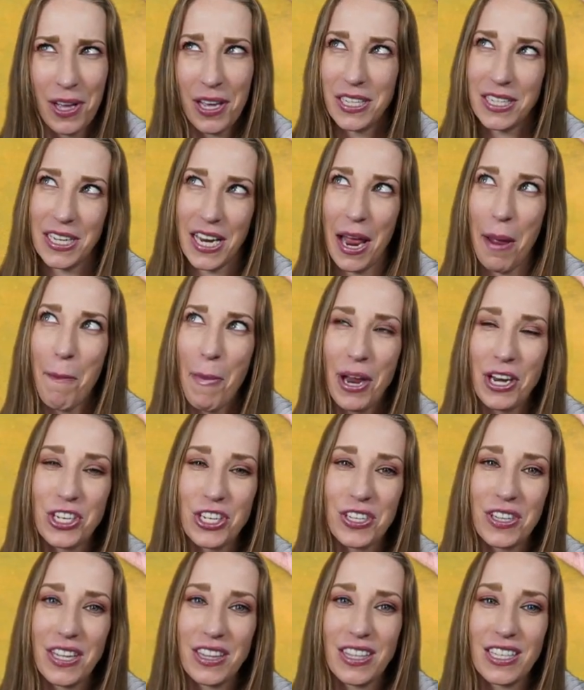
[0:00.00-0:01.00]
Did I
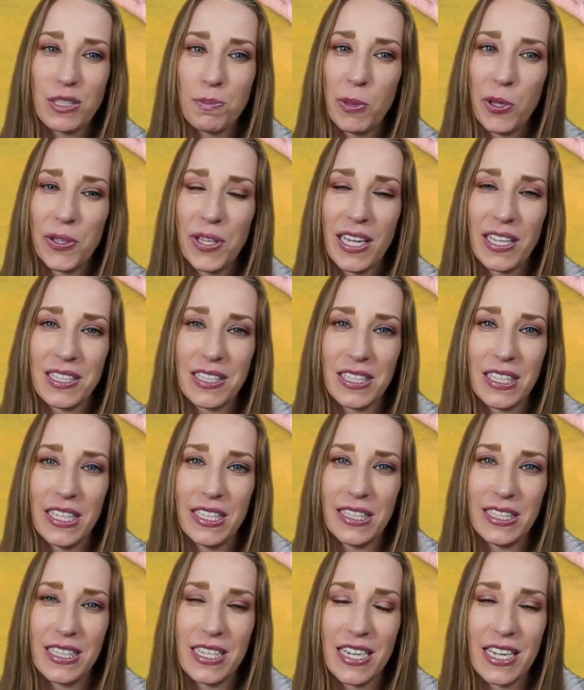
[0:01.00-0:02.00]
mention that this build has
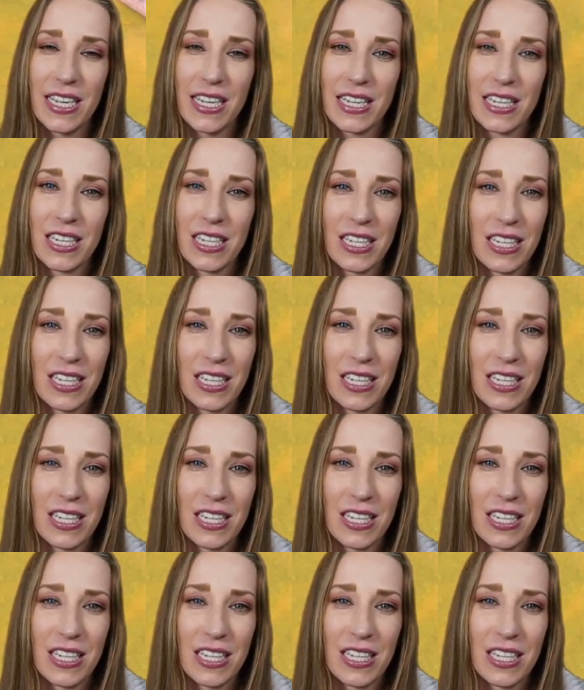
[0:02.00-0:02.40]
CC?